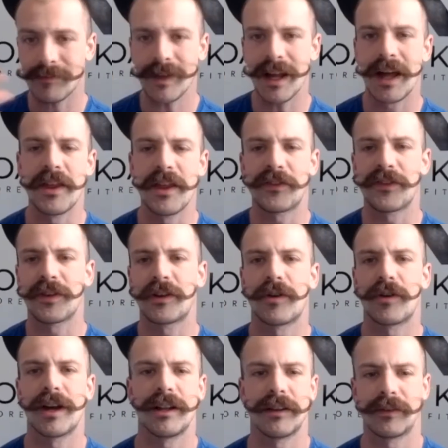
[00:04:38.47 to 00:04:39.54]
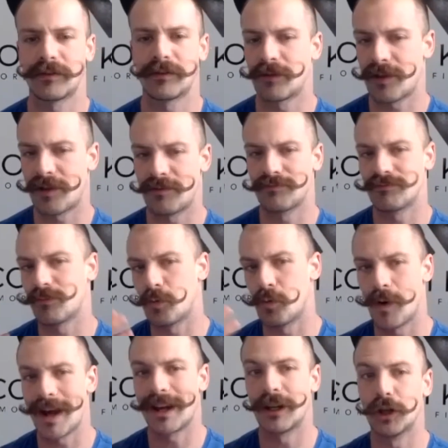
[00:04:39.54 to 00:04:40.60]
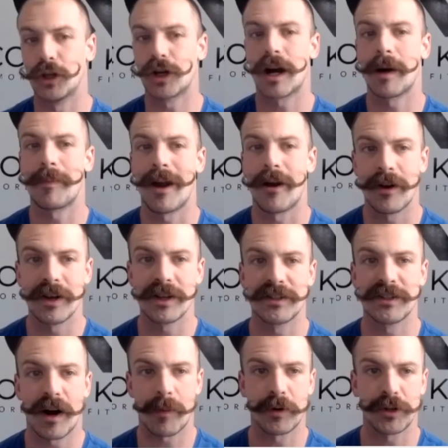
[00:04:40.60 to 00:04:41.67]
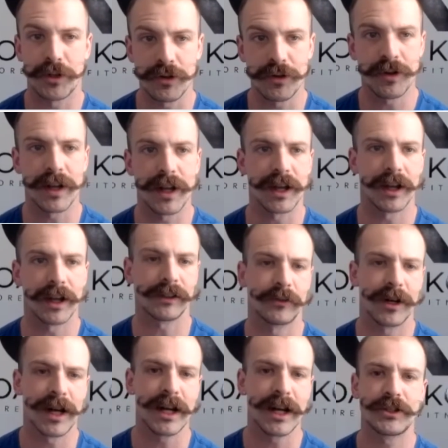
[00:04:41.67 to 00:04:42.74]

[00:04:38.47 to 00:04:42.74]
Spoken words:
And this is a great way to look up areas of opportunity, right?